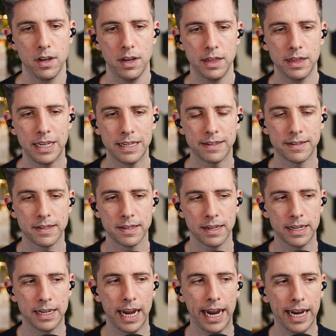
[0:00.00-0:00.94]
these
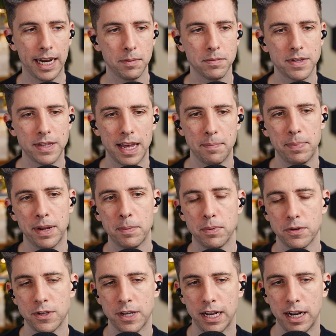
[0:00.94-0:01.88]
games that
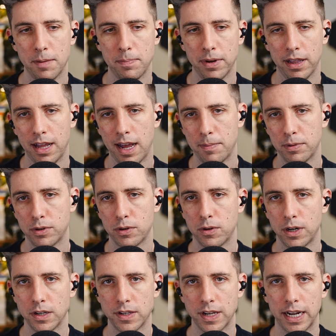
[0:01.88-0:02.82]
people set up in
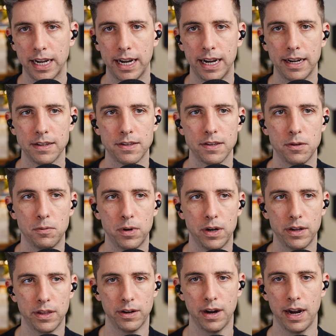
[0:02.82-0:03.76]
laboratory settings
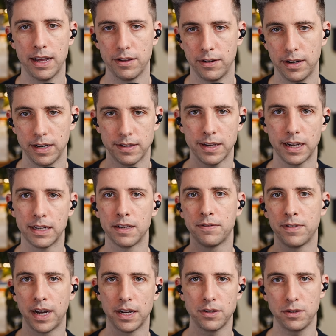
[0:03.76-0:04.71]
where they're either
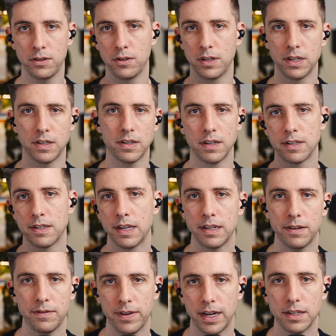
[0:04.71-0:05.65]
incentivized or
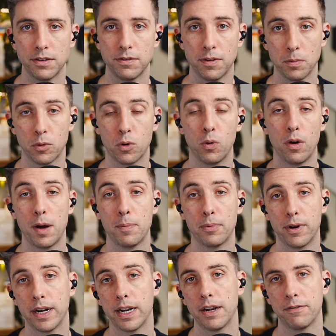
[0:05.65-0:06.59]
disincentivized from
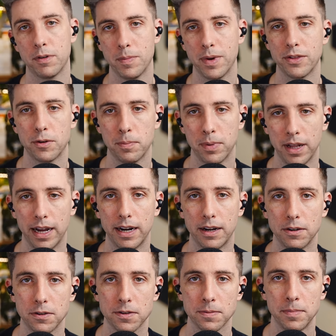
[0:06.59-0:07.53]
cooperating from other
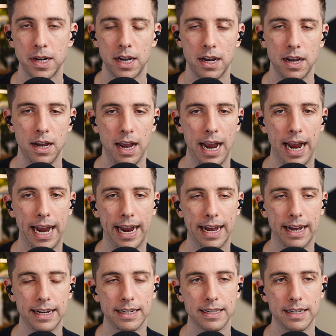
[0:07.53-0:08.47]
players.
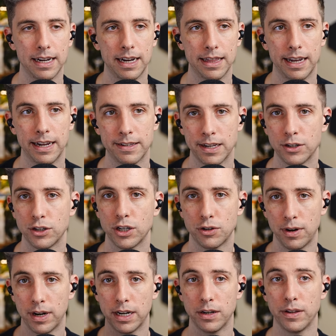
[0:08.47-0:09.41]
And uh, they essentially
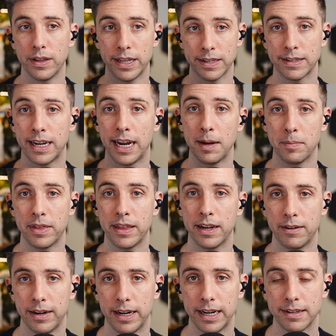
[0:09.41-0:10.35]
try to do these game
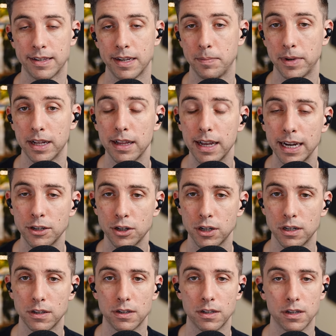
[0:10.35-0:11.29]
theory
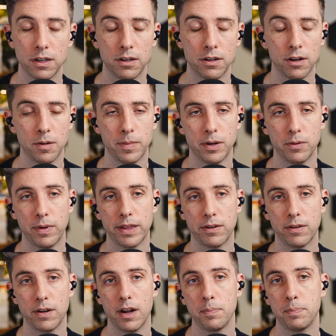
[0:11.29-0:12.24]
simulations to determine
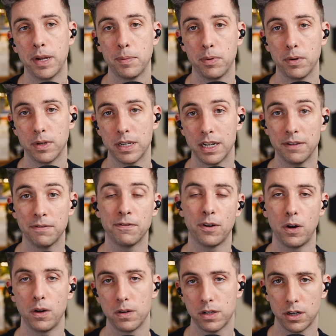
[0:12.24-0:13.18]
whether or not people
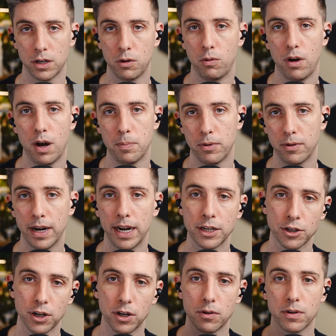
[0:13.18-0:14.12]
default to
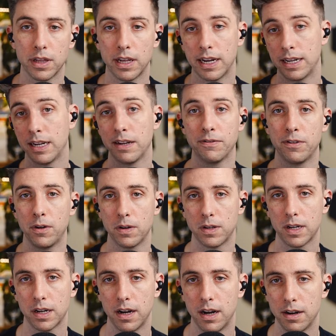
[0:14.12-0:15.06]
cooperation or they default
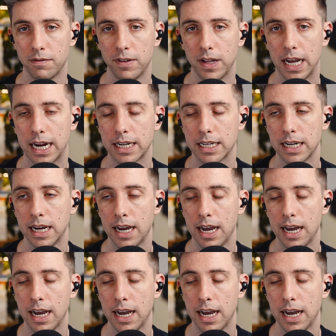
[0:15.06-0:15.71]
to conflict.